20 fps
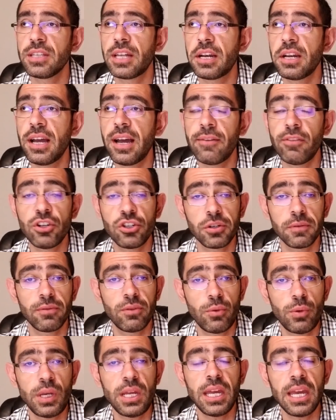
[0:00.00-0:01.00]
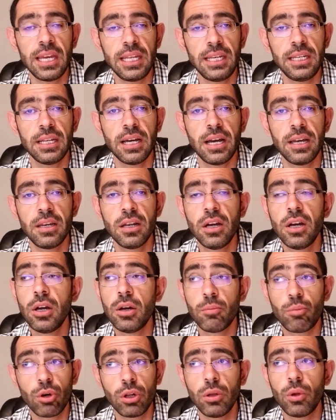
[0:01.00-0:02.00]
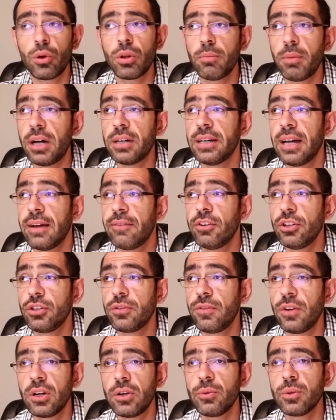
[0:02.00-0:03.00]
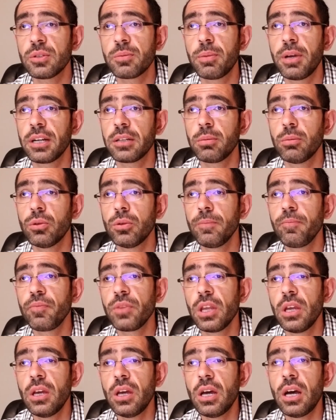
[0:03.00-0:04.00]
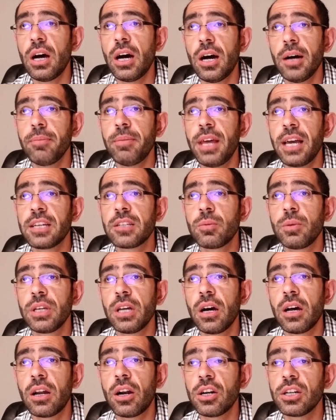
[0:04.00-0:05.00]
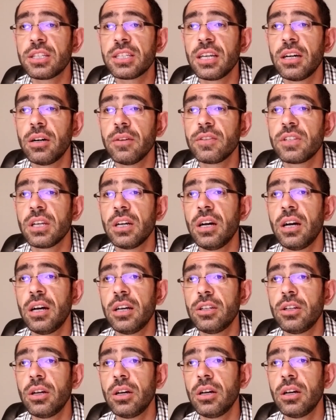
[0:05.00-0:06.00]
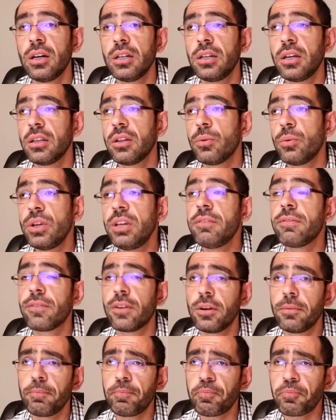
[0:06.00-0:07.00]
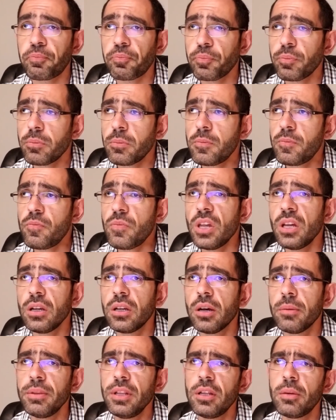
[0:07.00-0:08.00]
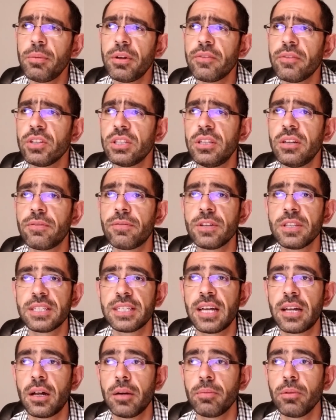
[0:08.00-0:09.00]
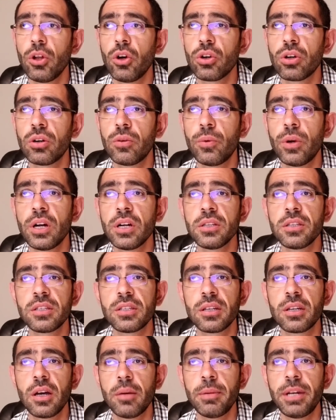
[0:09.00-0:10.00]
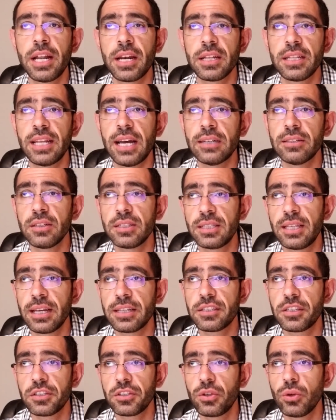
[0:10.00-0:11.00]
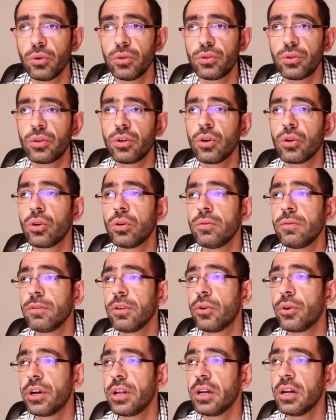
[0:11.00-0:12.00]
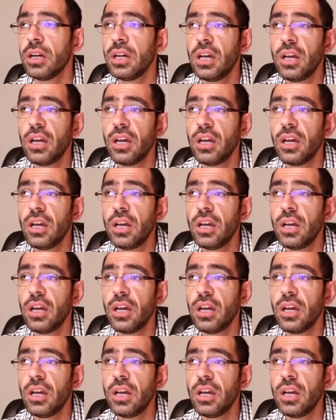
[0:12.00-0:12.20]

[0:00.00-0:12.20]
an average of 389 per loaded mile average. Very respectable. Next, we got ourselves another reefer. Coming a little bit of a different setup, longer runs, coming out of Dallas, Texas, going to Cocoa, Florida.